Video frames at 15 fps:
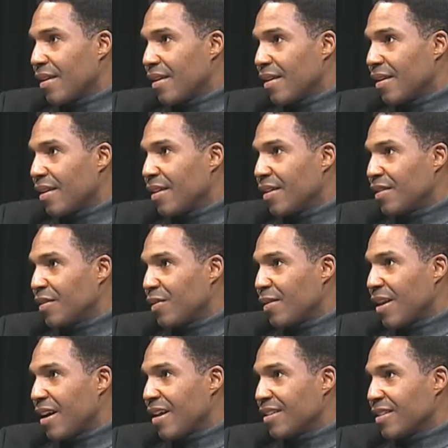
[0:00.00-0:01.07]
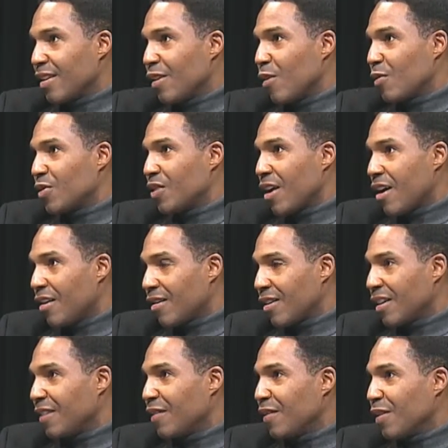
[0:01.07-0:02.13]
And so now as a Globetrotter,
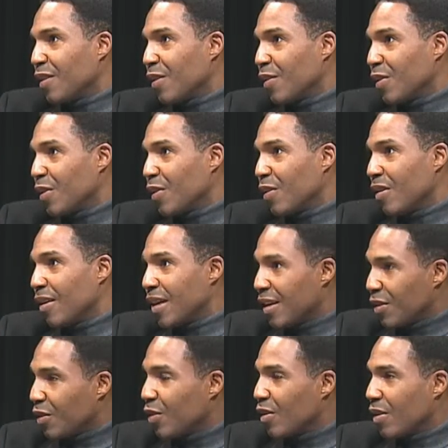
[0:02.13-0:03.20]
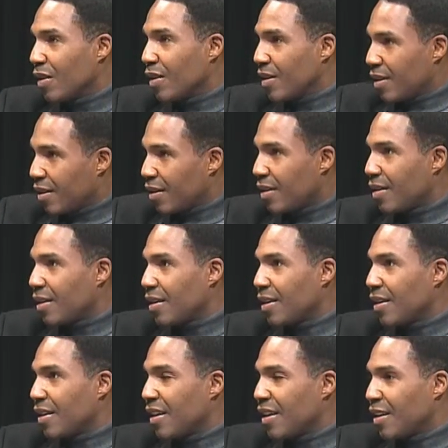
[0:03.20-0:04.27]
even though you're an
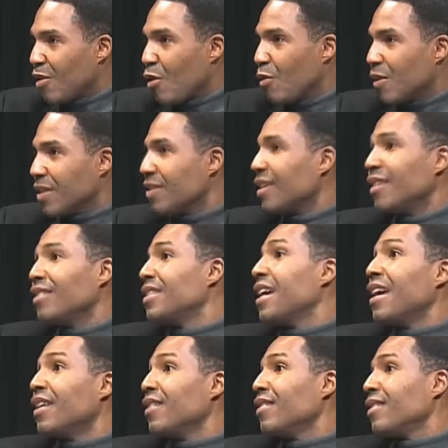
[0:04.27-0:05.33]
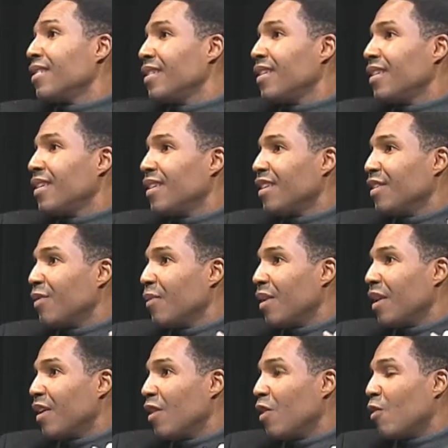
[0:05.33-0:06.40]
enormous entertainer, being
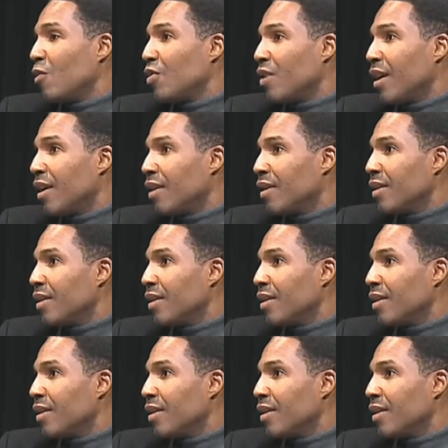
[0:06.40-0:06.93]
a Globetrotter,